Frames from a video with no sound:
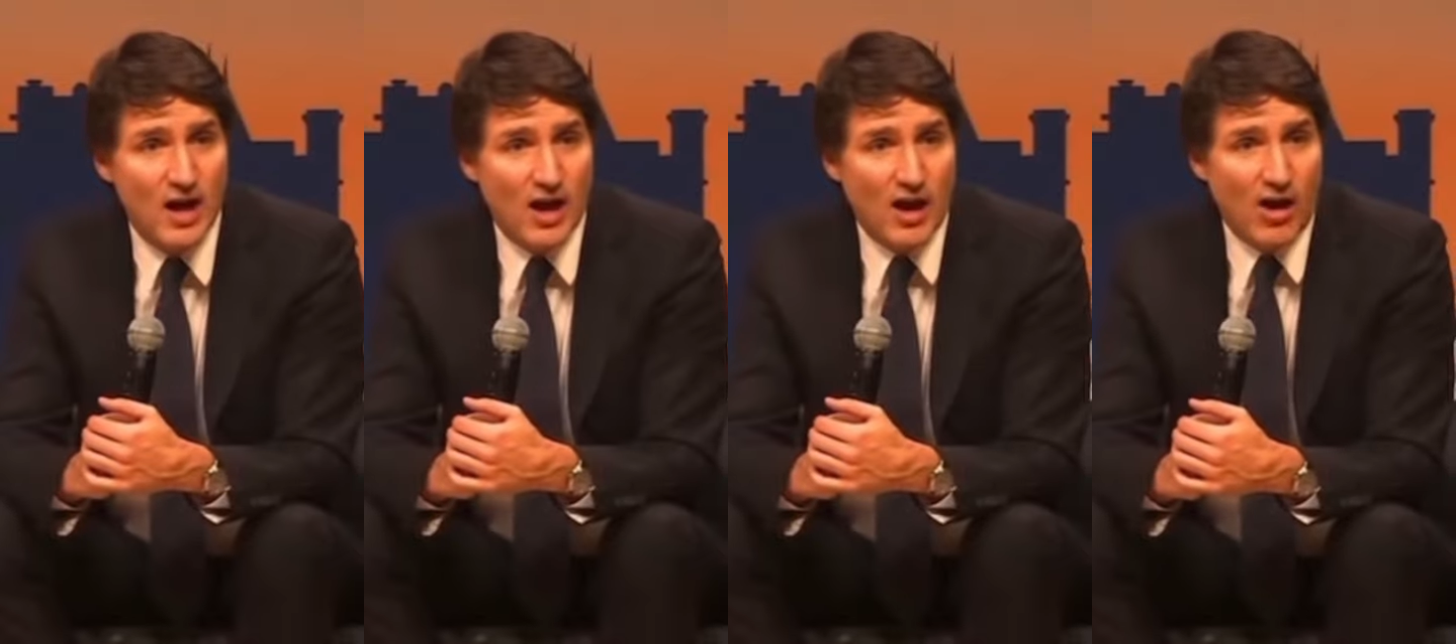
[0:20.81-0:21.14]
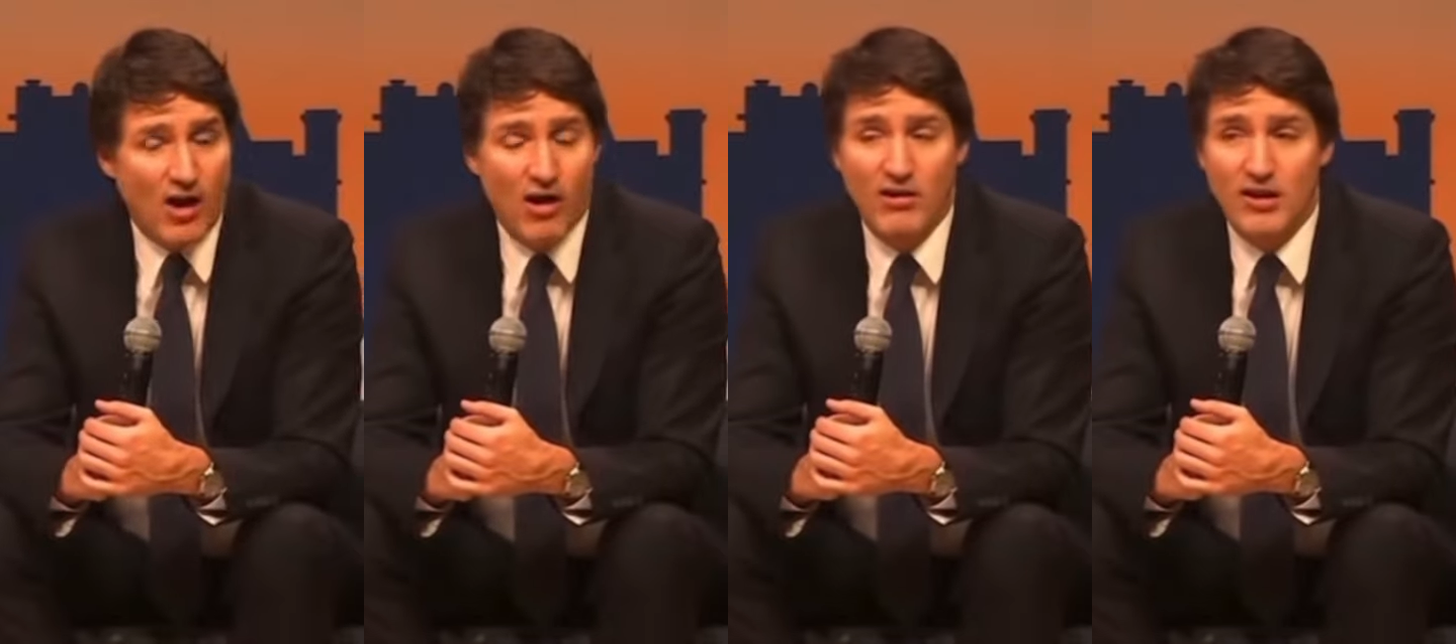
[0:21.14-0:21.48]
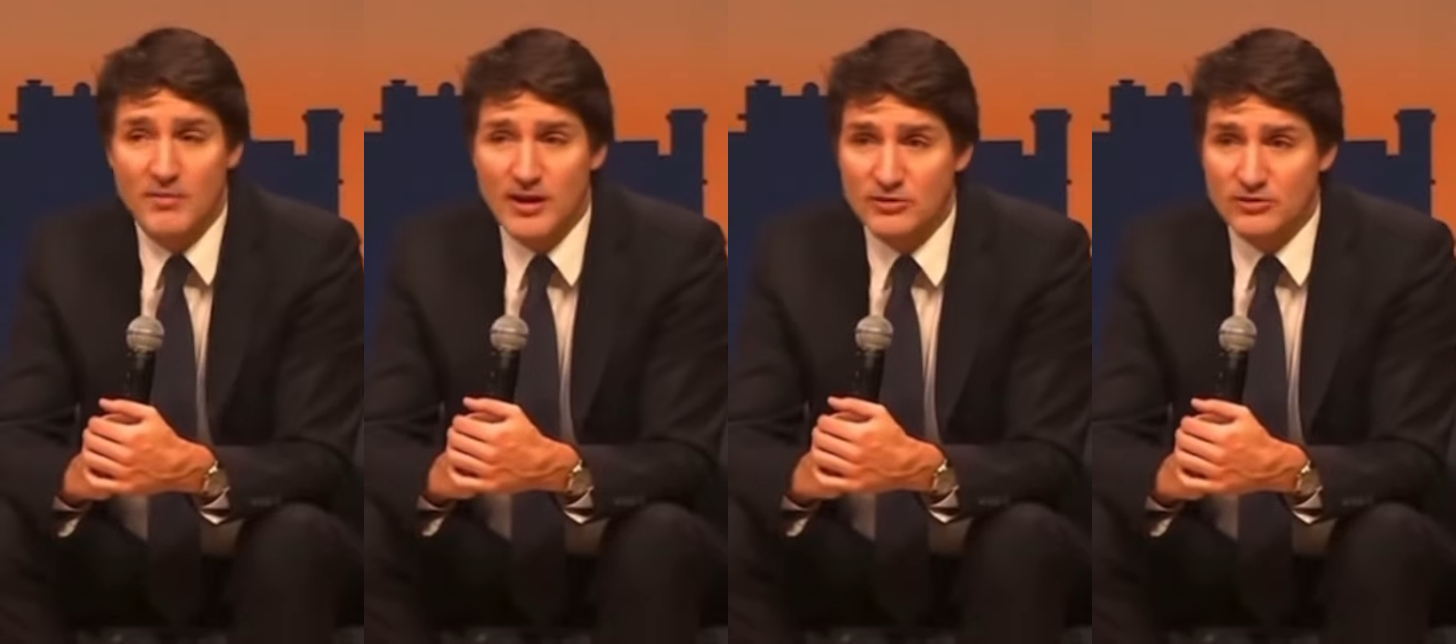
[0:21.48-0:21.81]
are
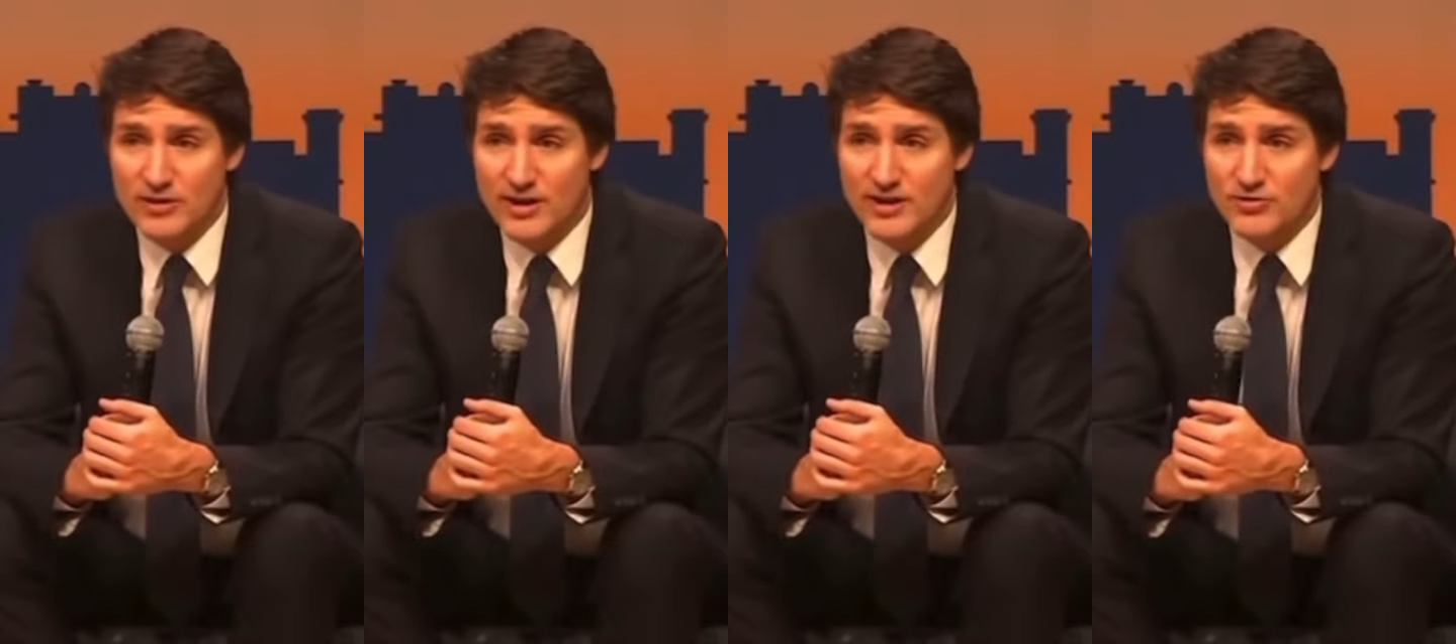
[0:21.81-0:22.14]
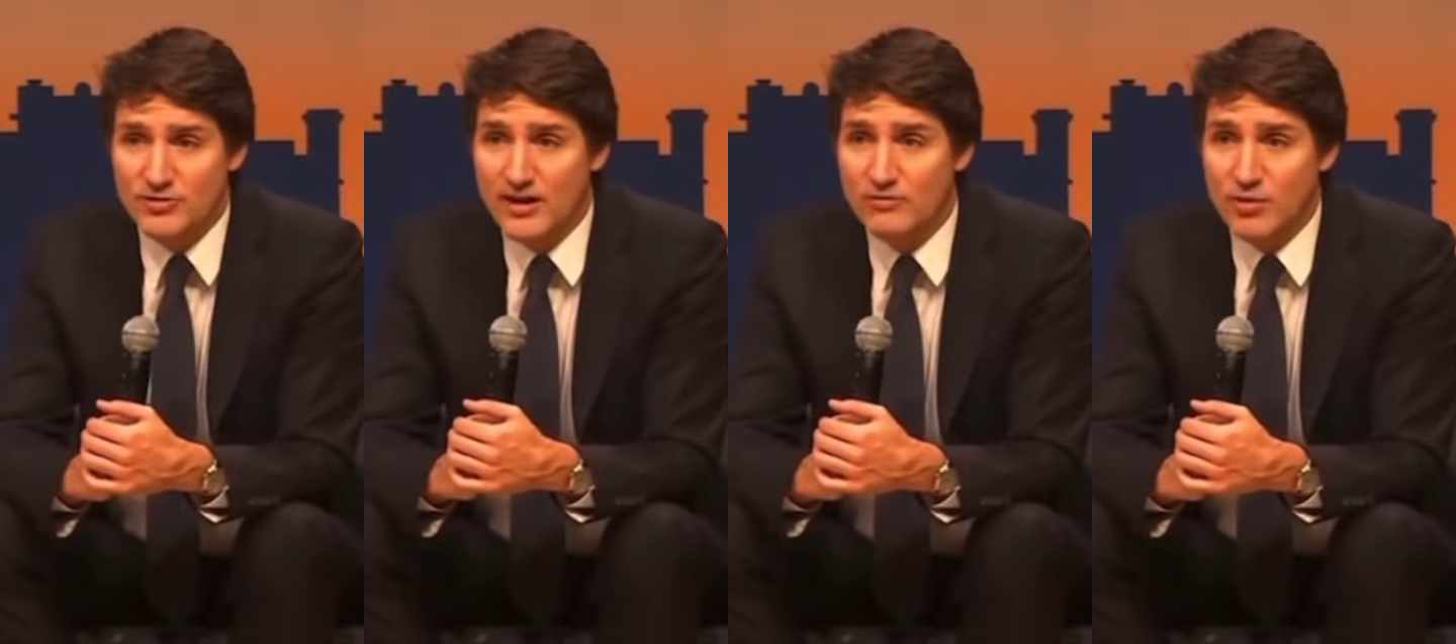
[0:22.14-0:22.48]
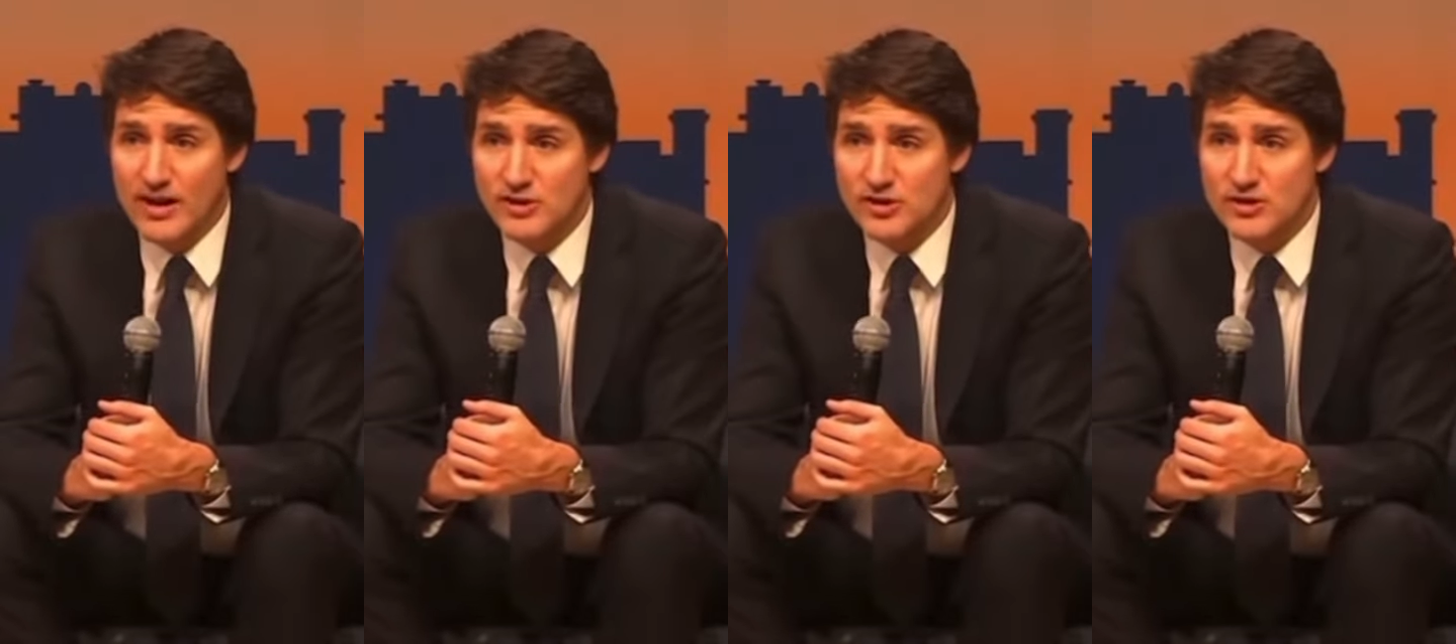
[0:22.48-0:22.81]
all about trying to drive
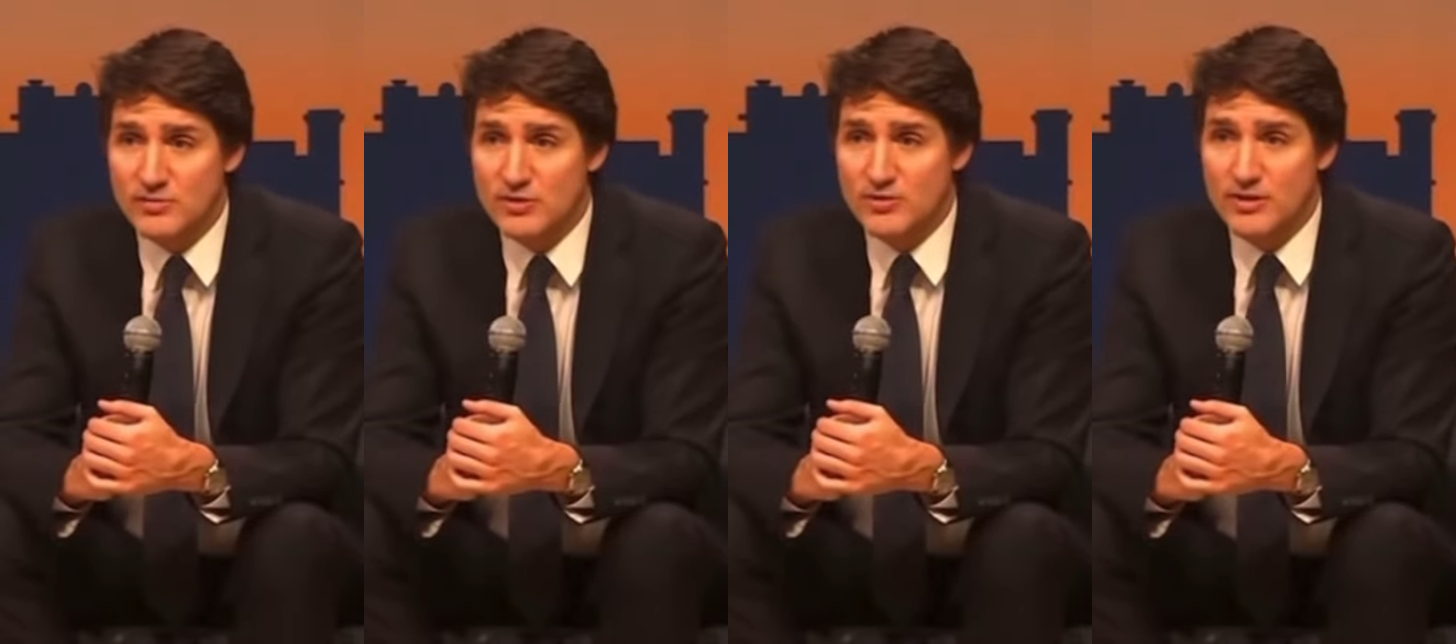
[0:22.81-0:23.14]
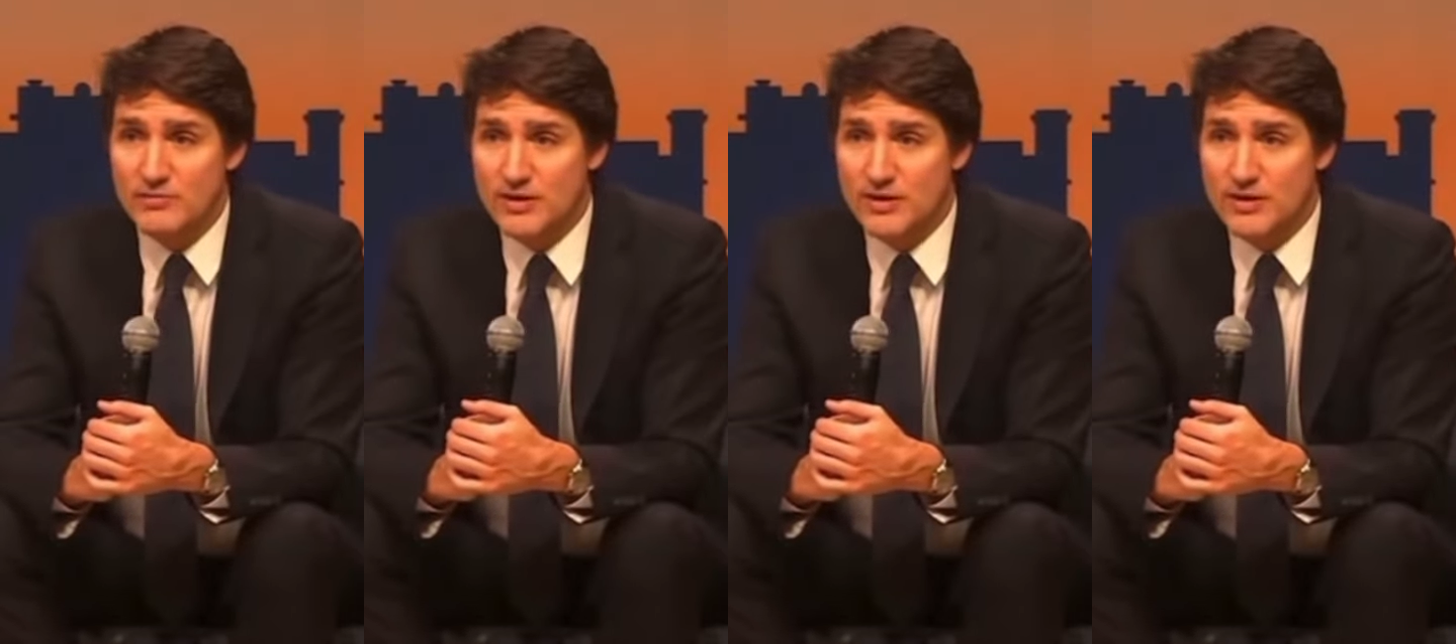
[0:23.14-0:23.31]
wedges between